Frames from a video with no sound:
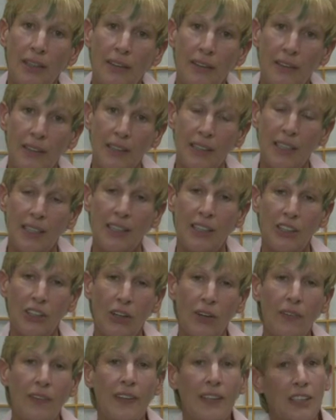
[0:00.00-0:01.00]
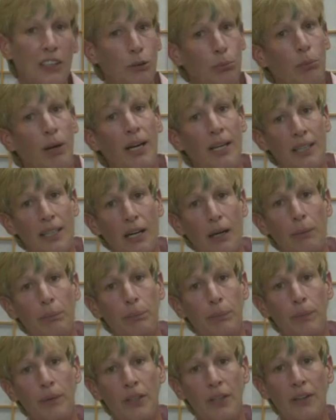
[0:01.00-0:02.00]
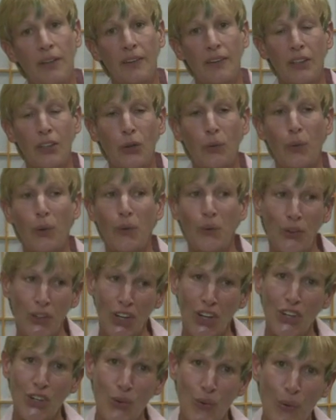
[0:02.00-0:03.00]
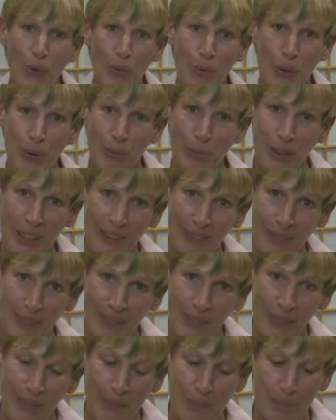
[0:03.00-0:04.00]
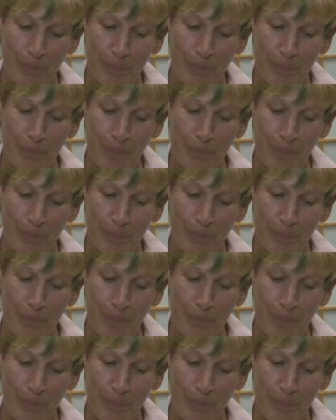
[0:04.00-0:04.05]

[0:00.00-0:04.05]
thinking, you know, this might help the quote normal people.